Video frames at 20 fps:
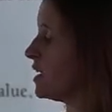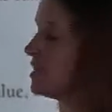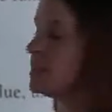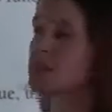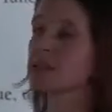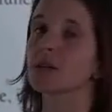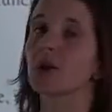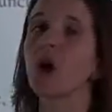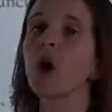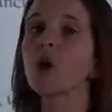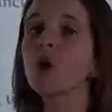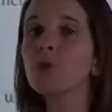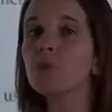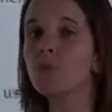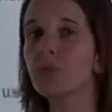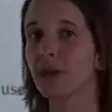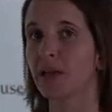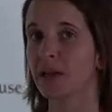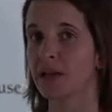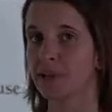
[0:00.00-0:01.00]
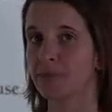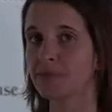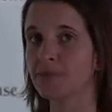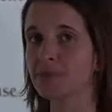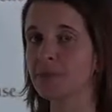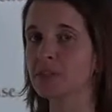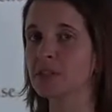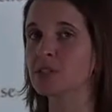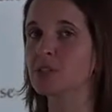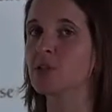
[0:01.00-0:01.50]
is open,
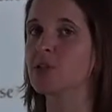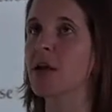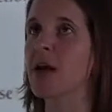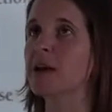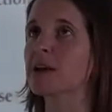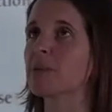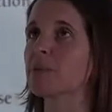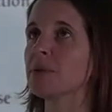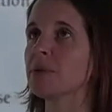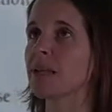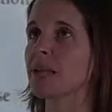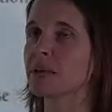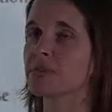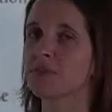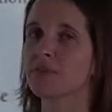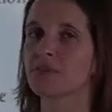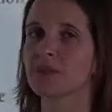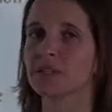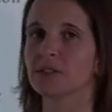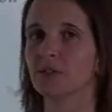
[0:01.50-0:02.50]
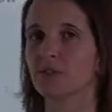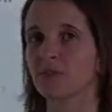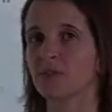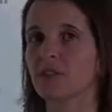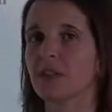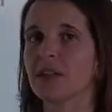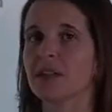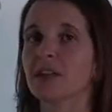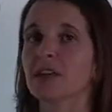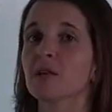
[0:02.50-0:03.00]
so that could be negative infinity to
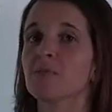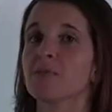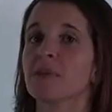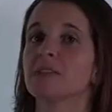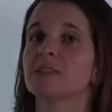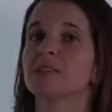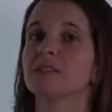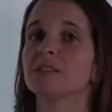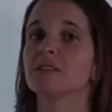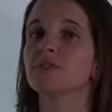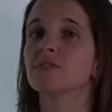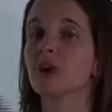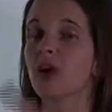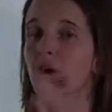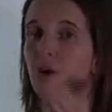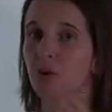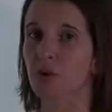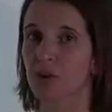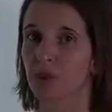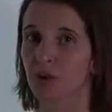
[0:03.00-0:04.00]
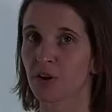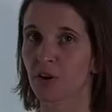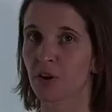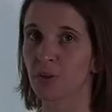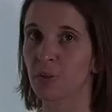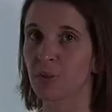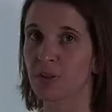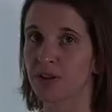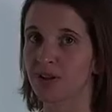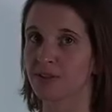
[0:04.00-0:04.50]
infinity, could be 0 with an
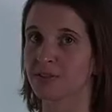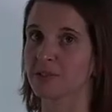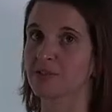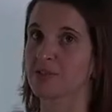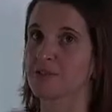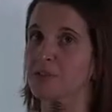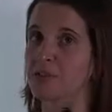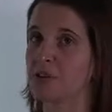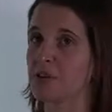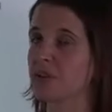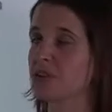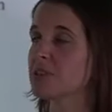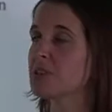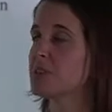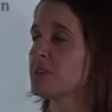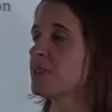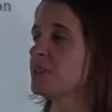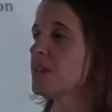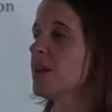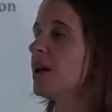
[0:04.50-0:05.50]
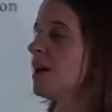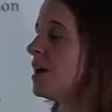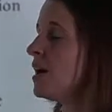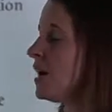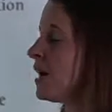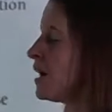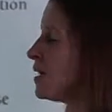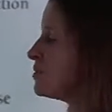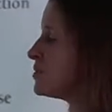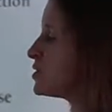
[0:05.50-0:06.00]
open parentheses
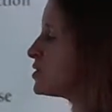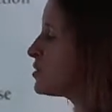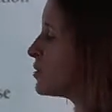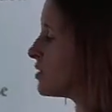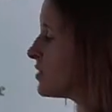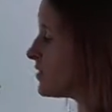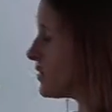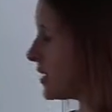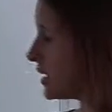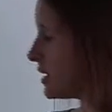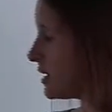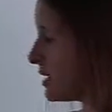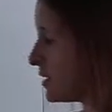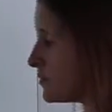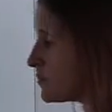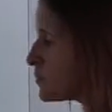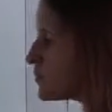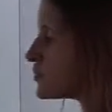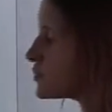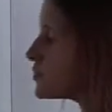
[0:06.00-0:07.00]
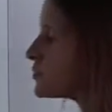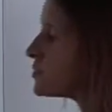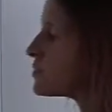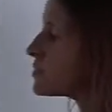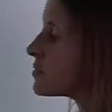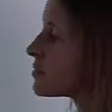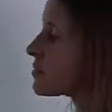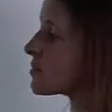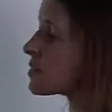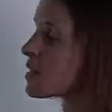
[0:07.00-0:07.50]
to infinity,
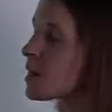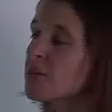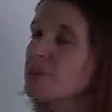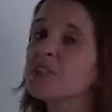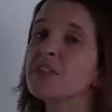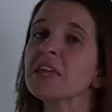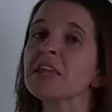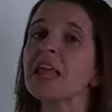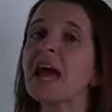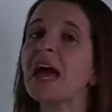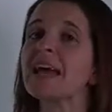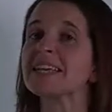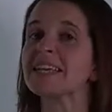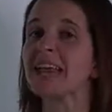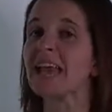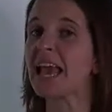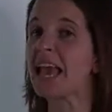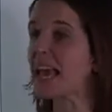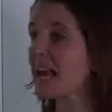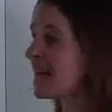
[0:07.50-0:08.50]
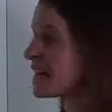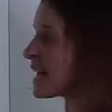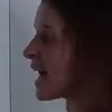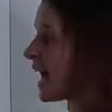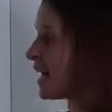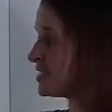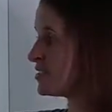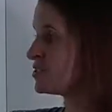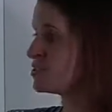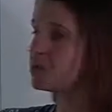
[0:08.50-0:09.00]
then I
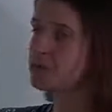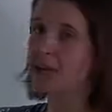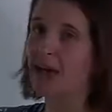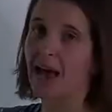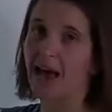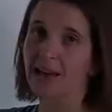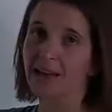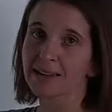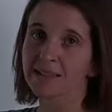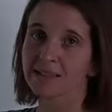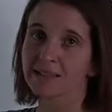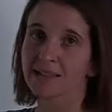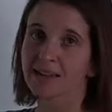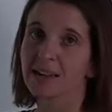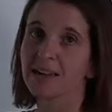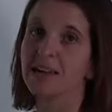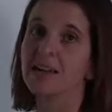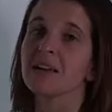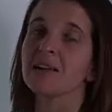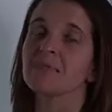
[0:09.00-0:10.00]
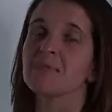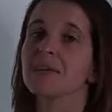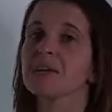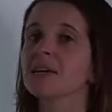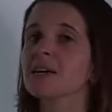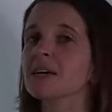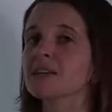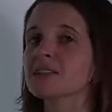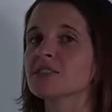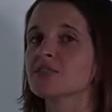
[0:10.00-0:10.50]
cannot do that
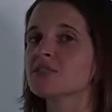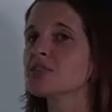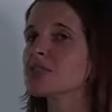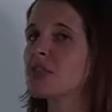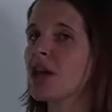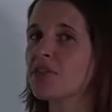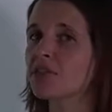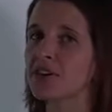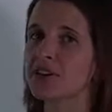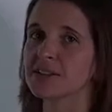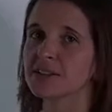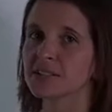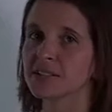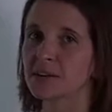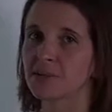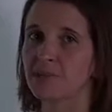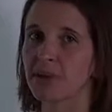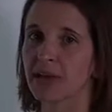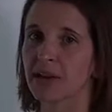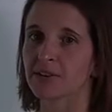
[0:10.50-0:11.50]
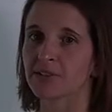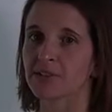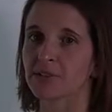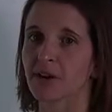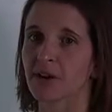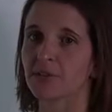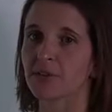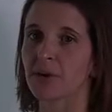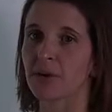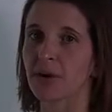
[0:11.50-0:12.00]
because there's nothing to compare to.
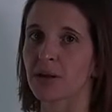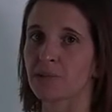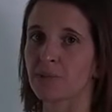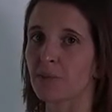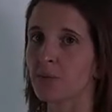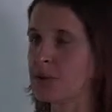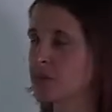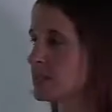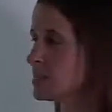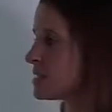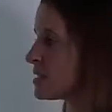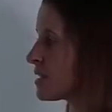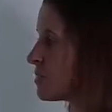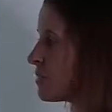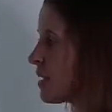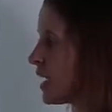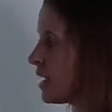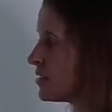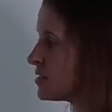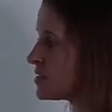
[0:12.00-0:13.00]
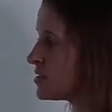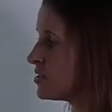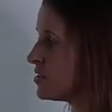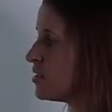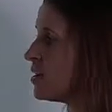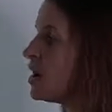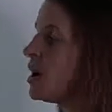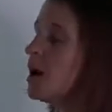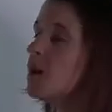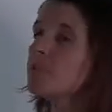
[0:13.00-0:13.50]
I have no endpoints to compare to.
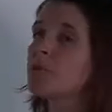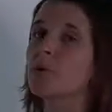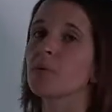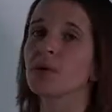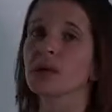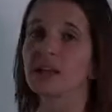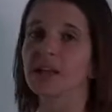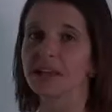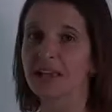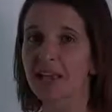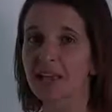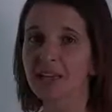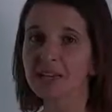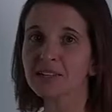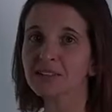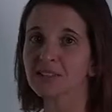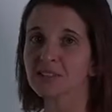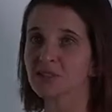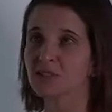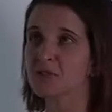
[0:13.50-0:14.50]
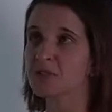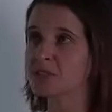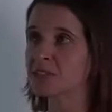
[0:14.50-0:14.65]
But what I can do